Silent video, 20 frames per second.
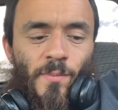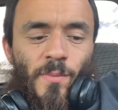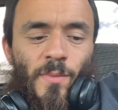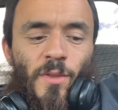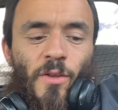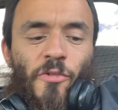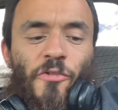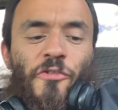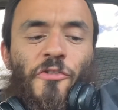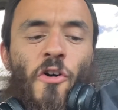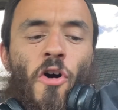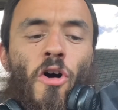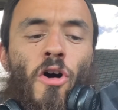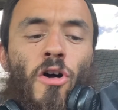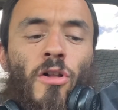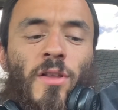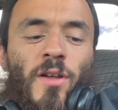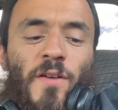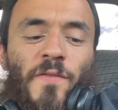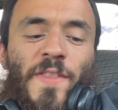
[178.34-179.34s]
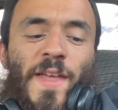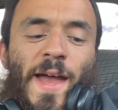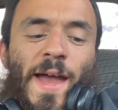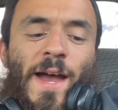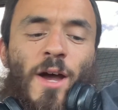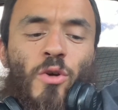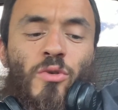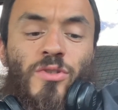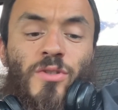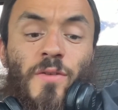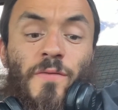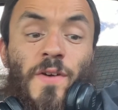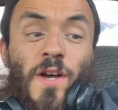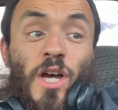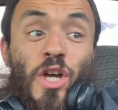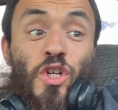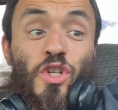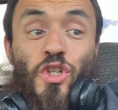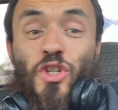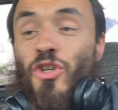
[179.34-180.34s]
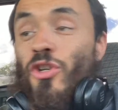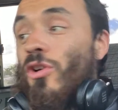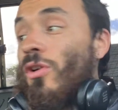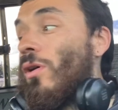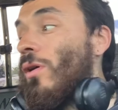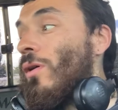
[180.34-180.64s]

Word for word: The Fall of the House of Usher.